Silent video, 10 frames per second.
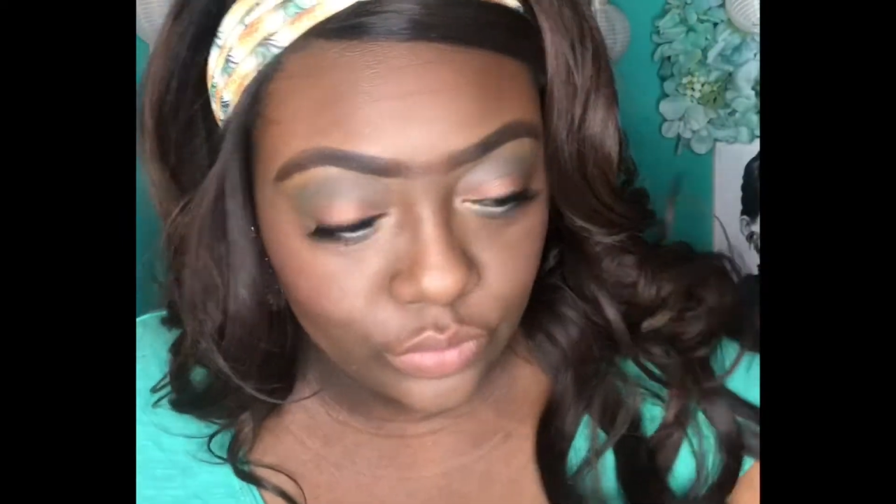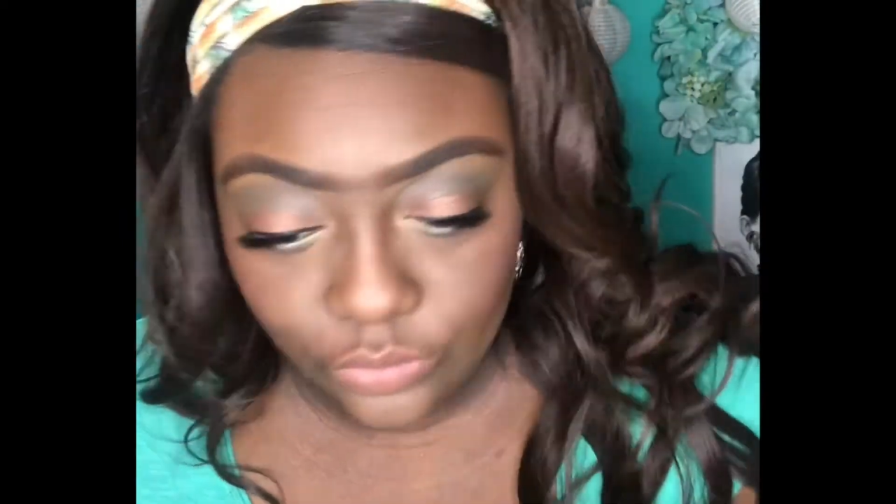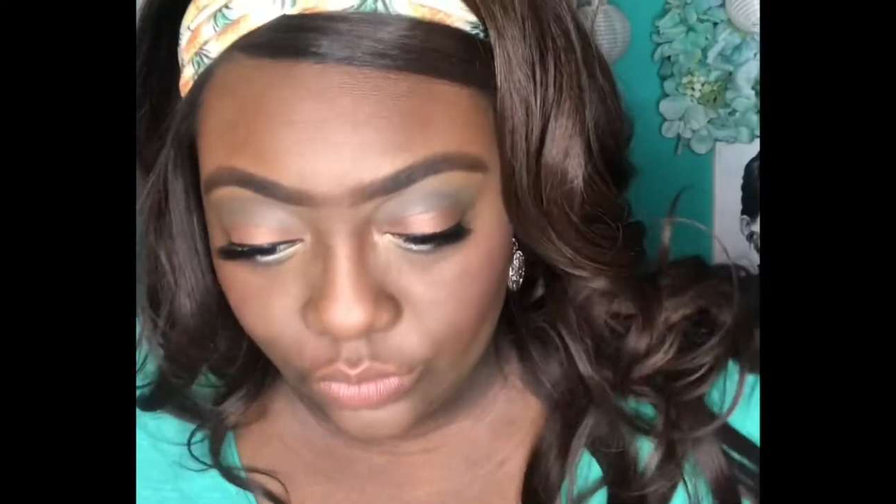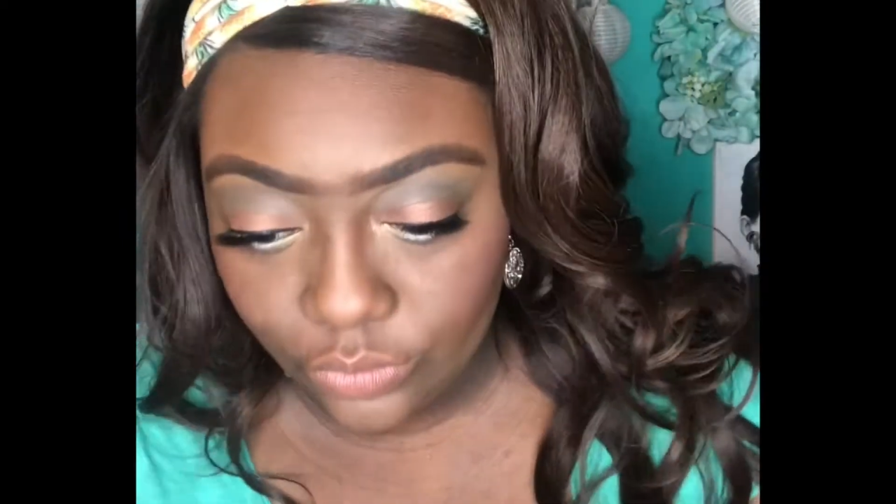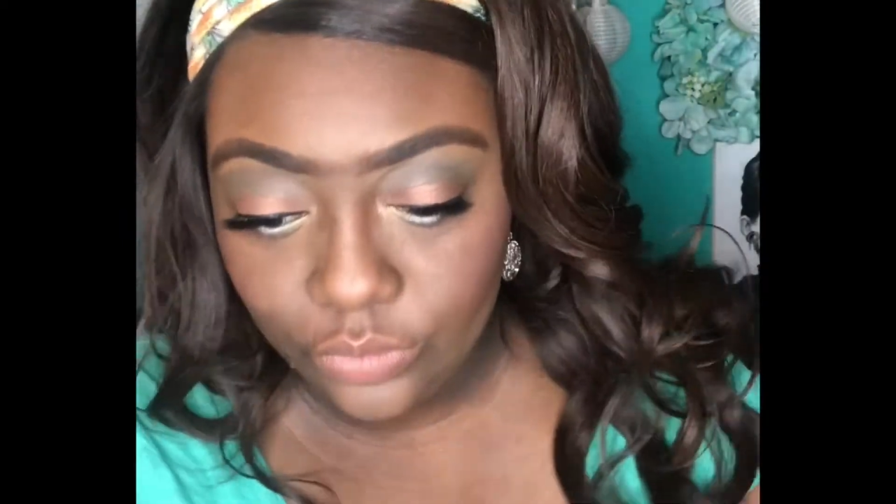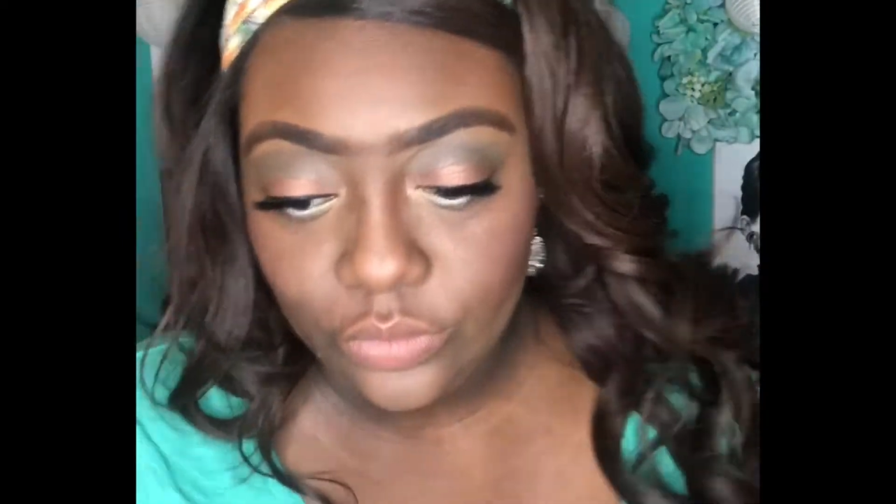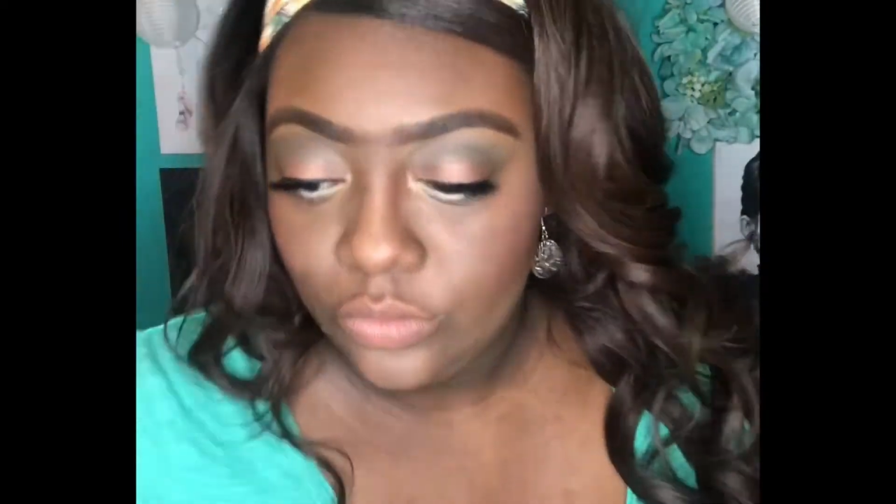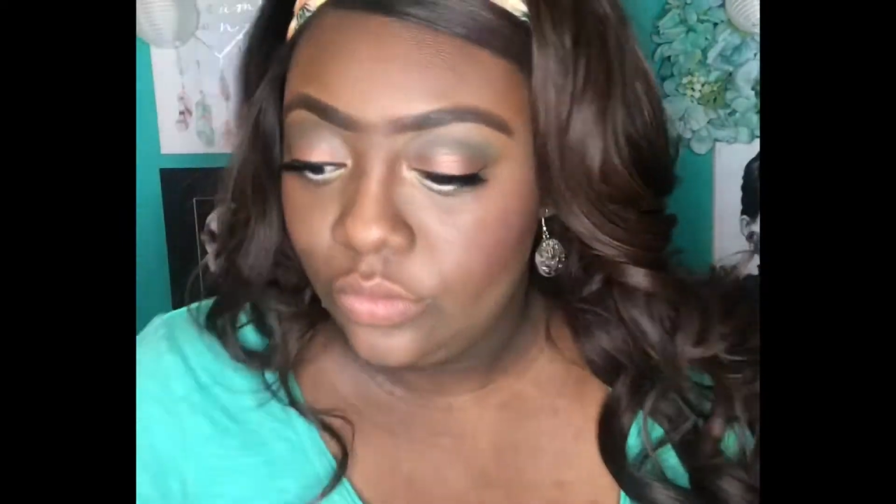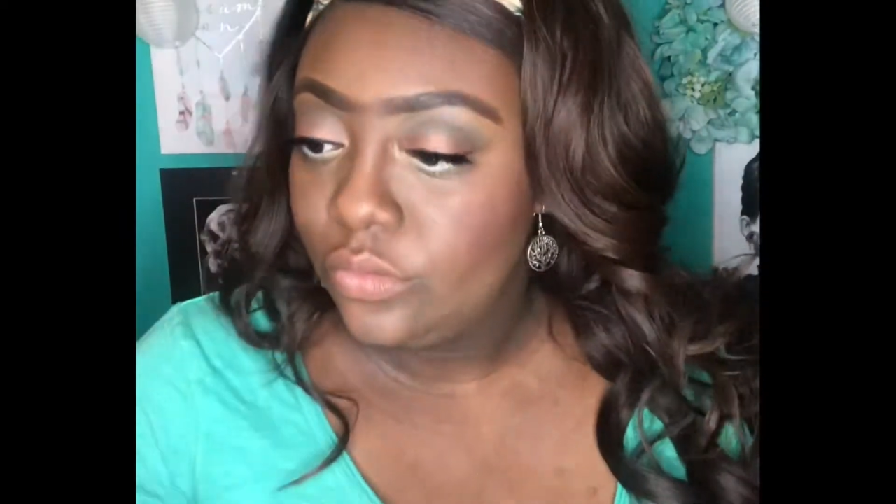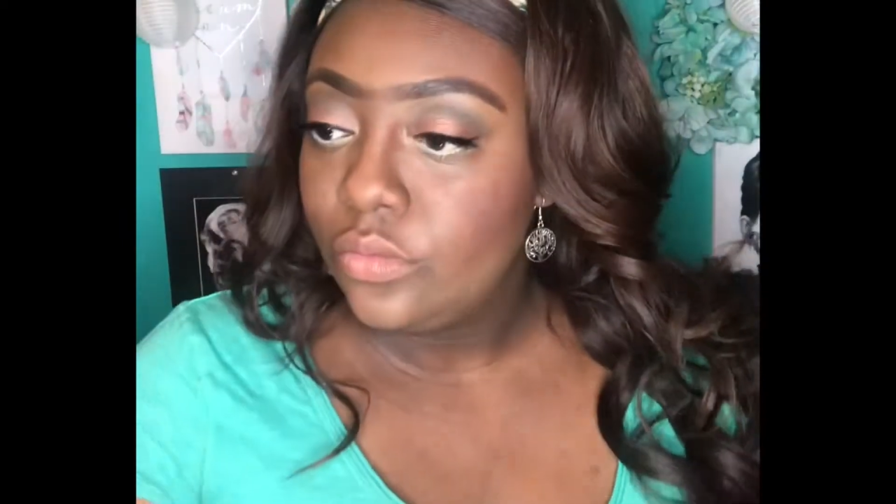Now I'm
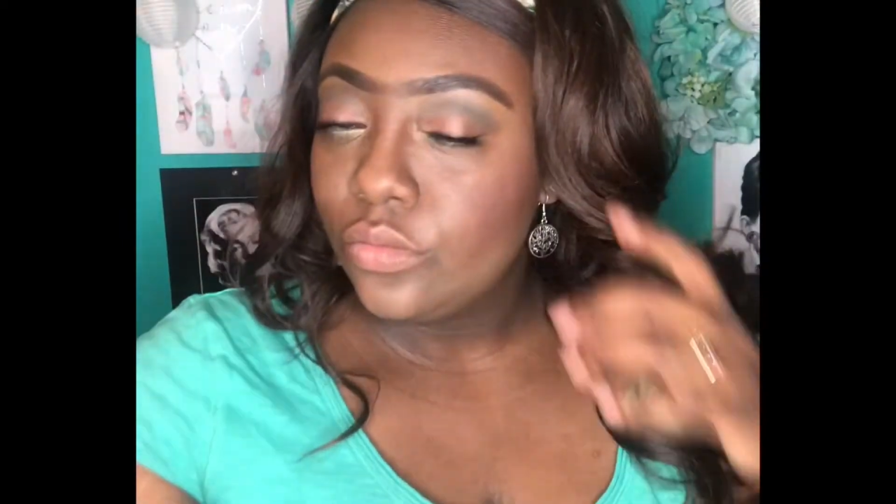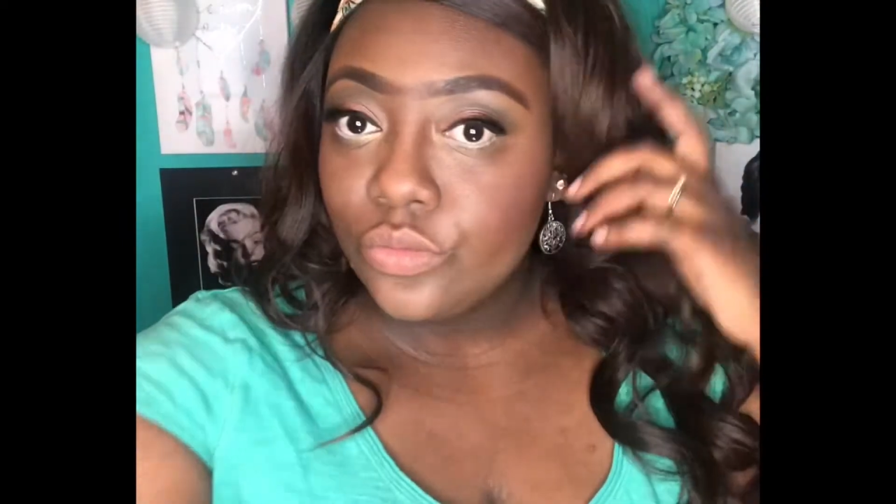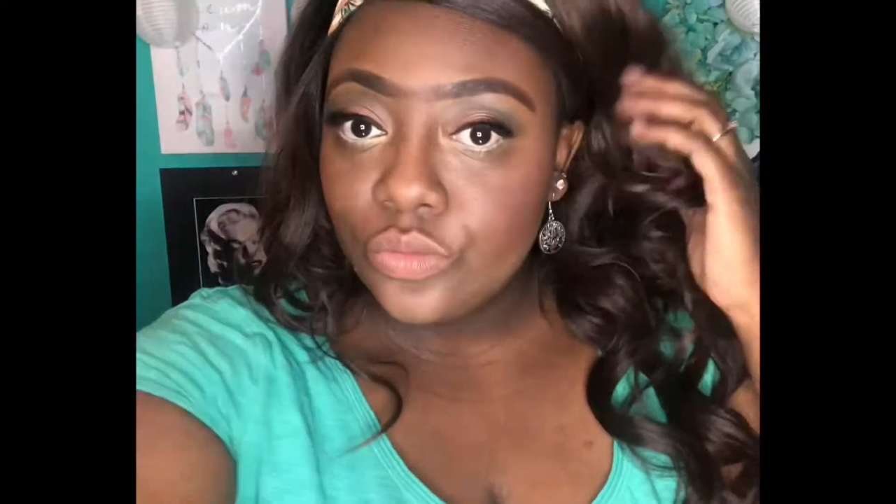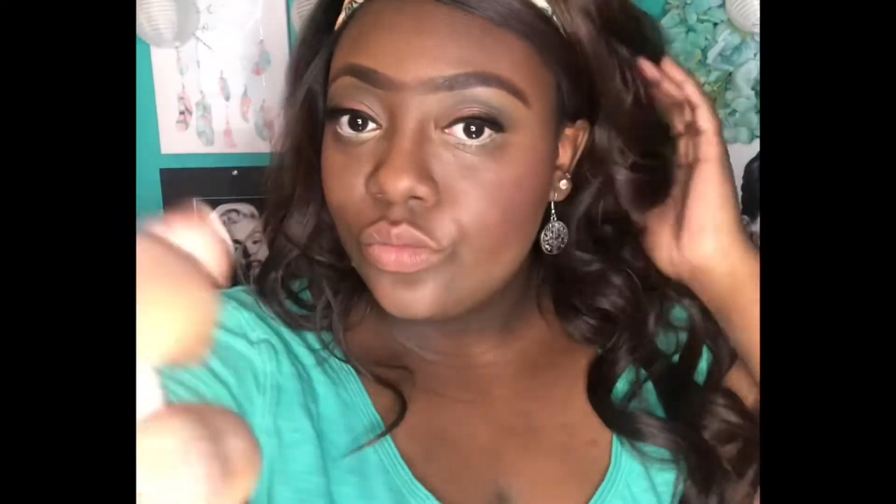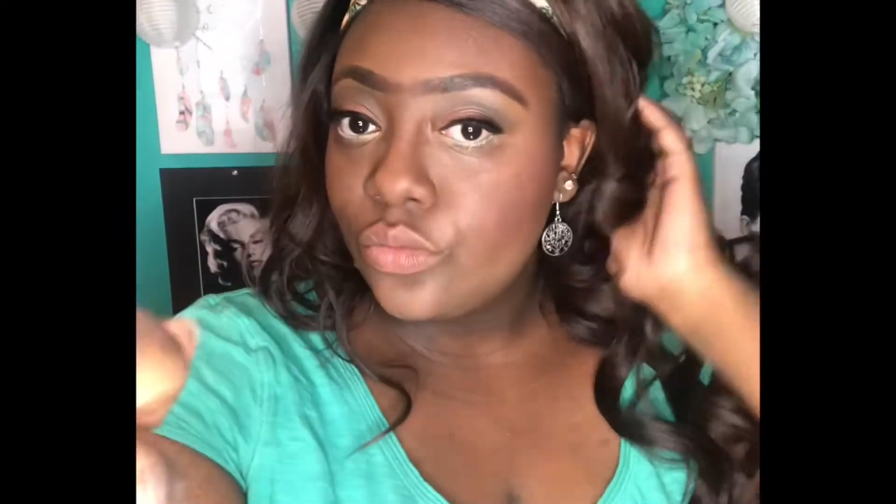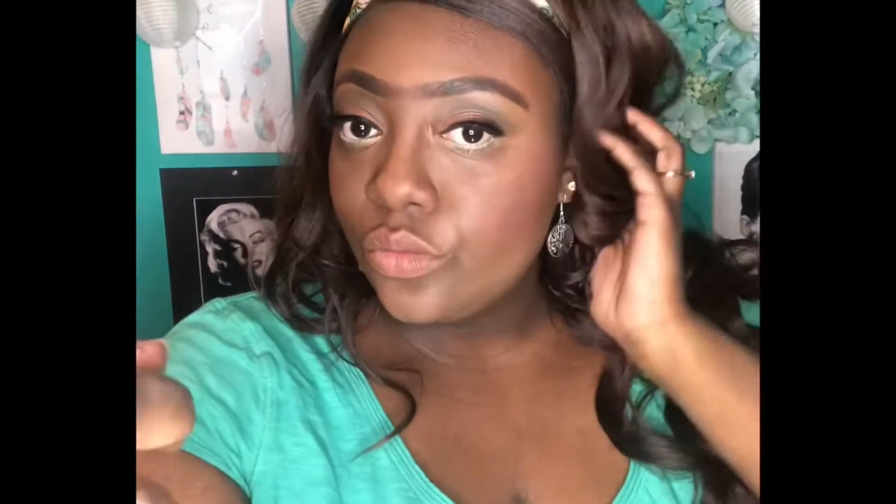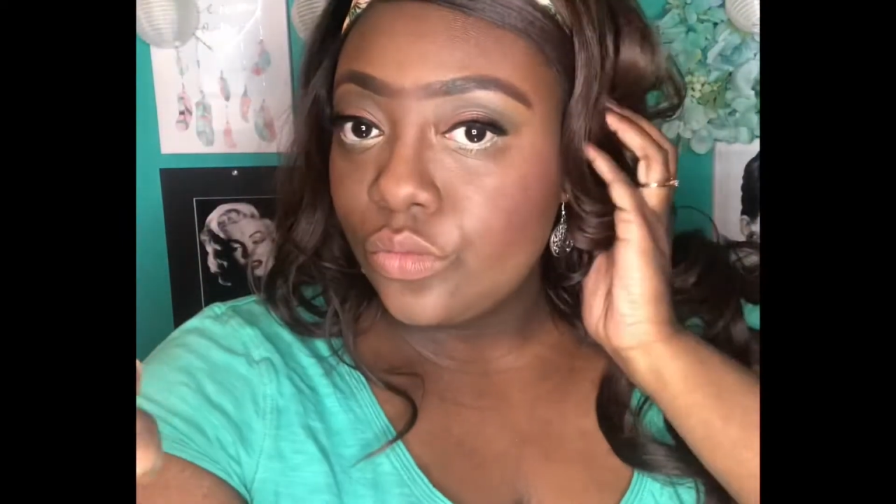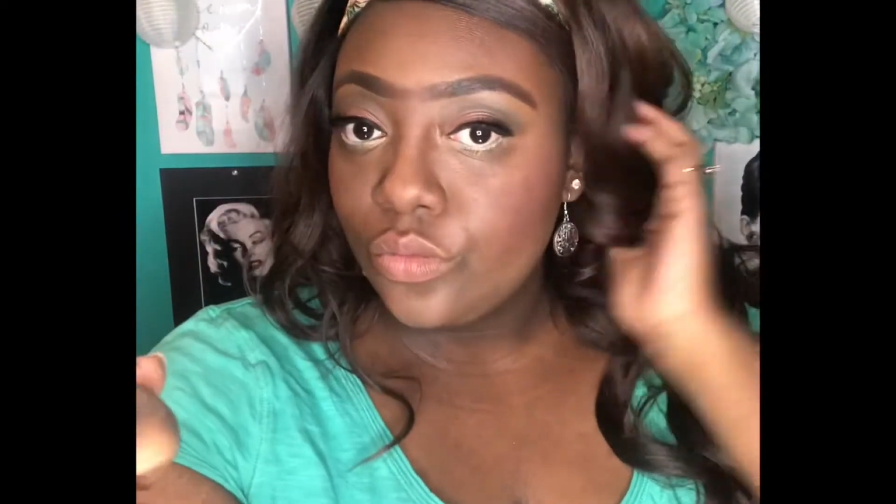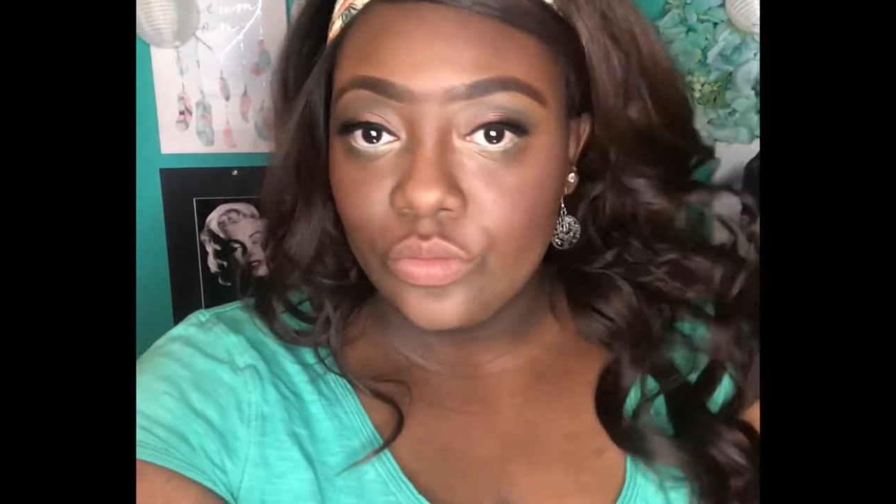taking this eyeshadow,